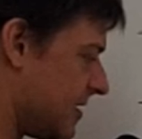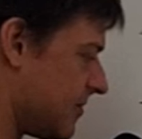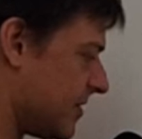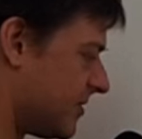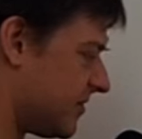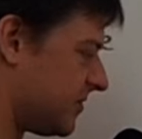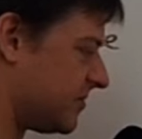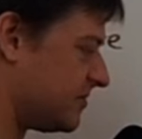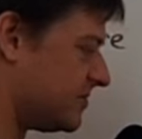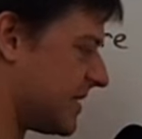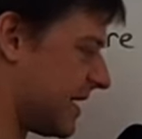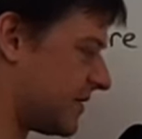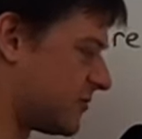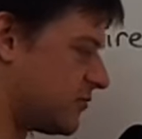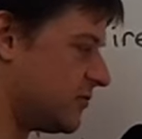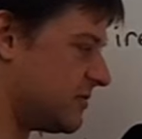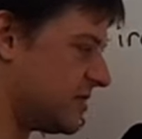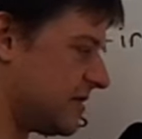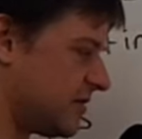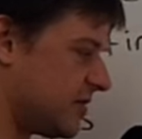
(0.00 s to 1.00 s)
there was
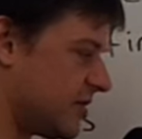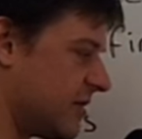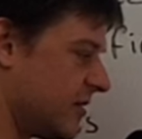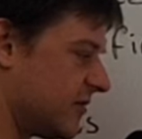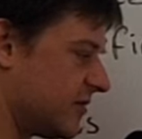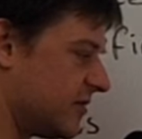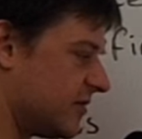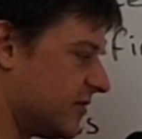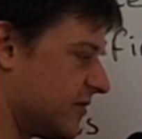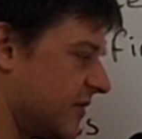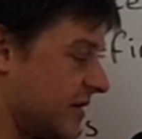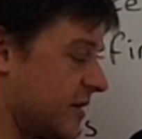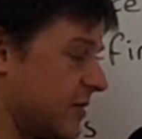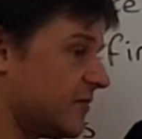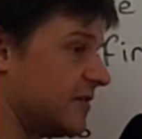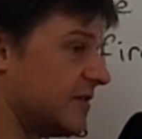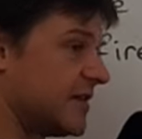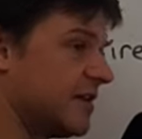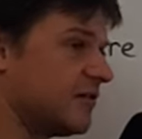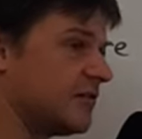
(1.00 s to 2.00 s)
natural disasters, very
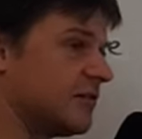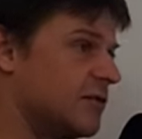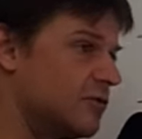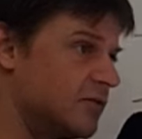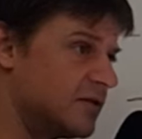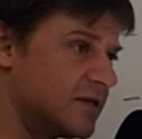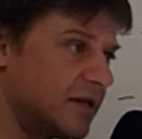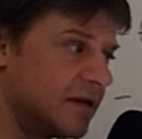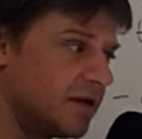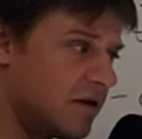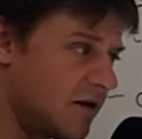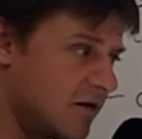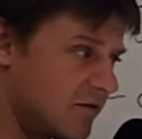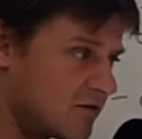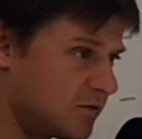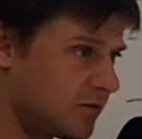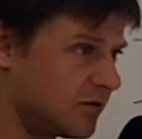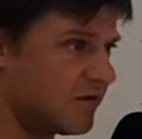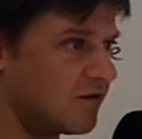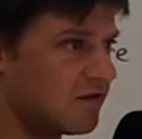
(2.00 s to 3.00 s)
often there's looting
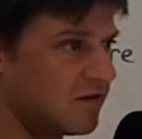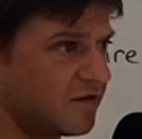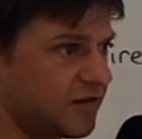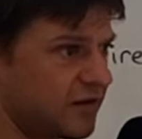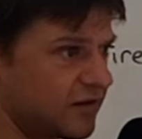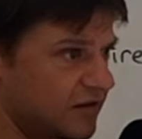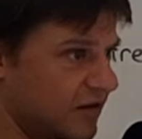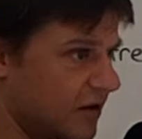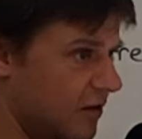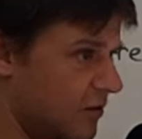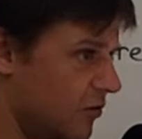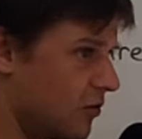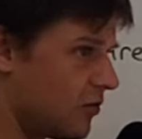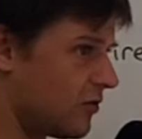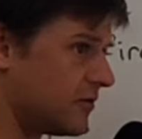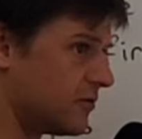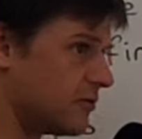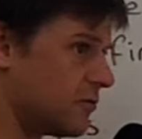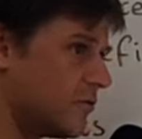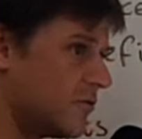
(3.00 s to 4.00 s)
afterwards because there's no
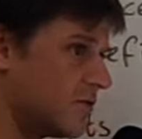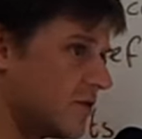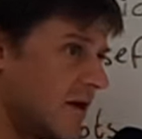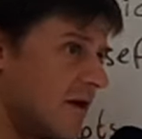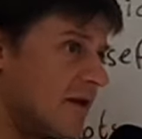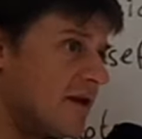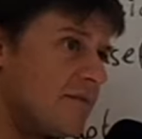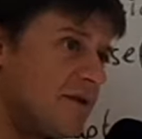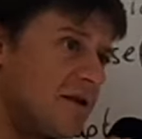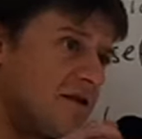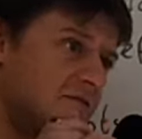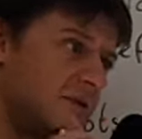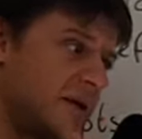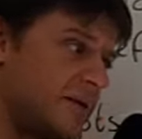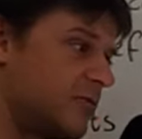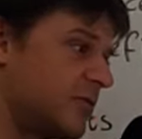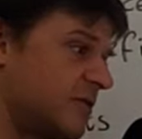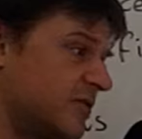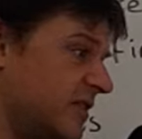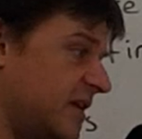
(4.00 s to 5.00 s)
law and order, and it means
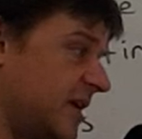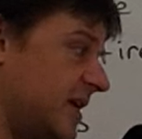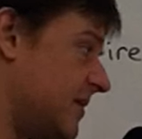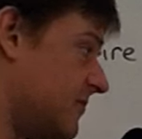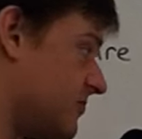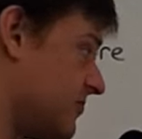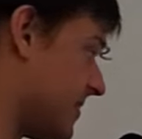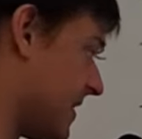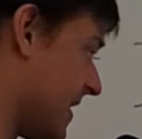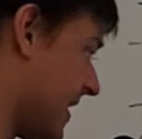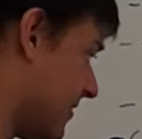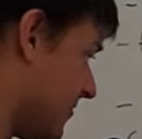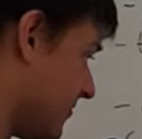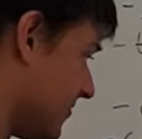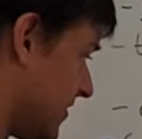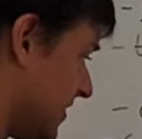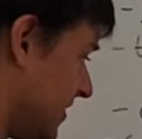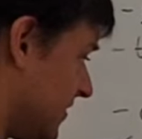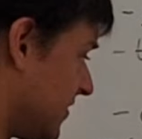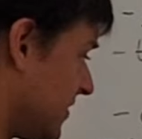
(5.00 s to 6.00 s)
people are stealing from
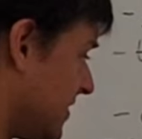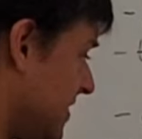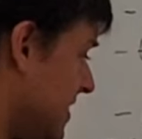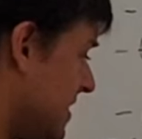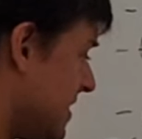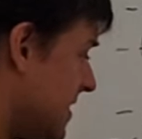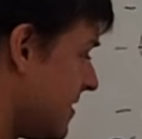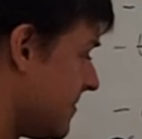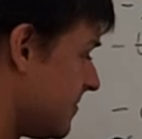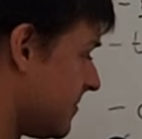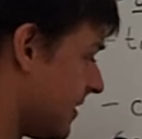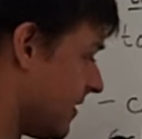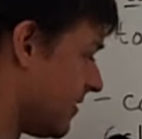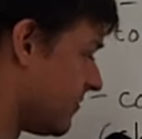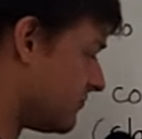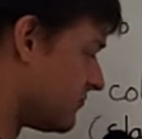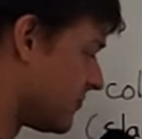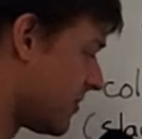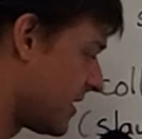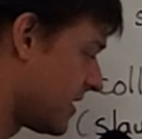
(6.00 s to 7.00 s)
houses. But
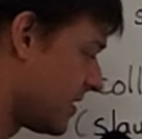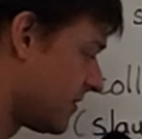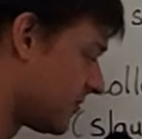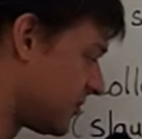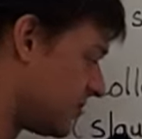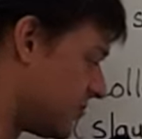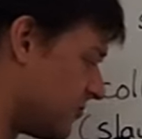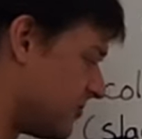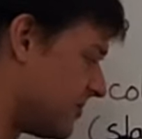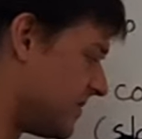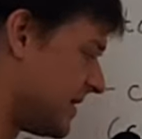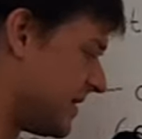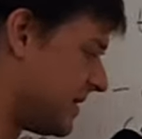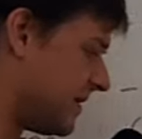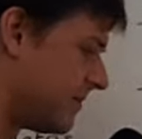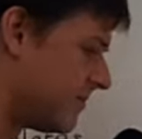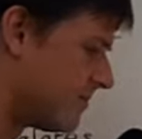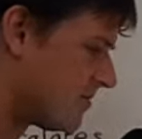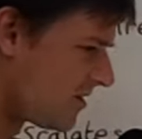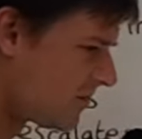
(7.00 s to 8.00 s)
riots are
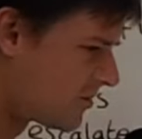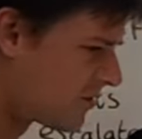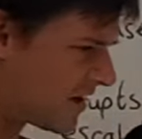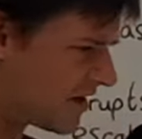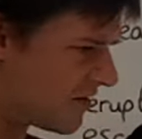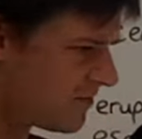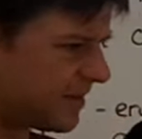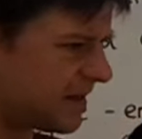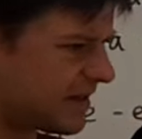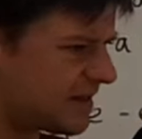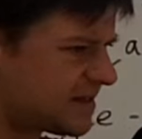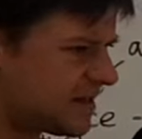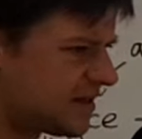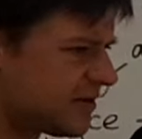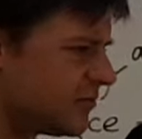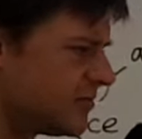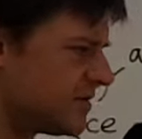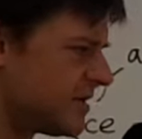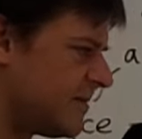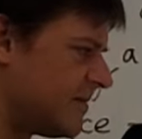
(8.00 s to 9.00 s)
normally some kind of
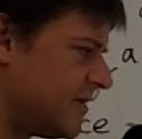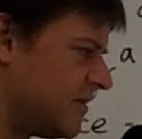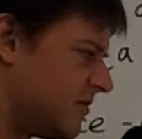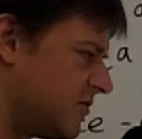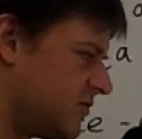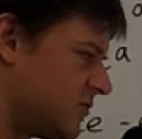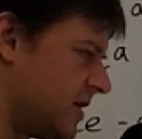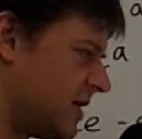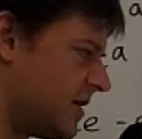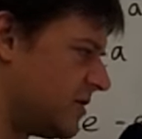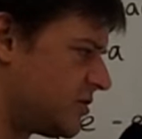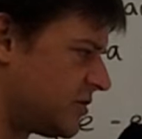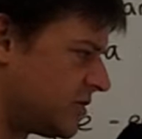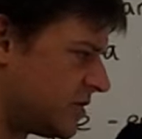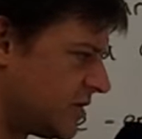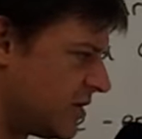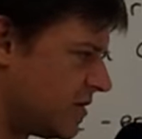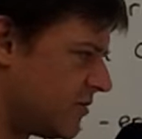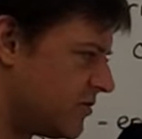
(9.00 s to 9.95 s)
political demonstration,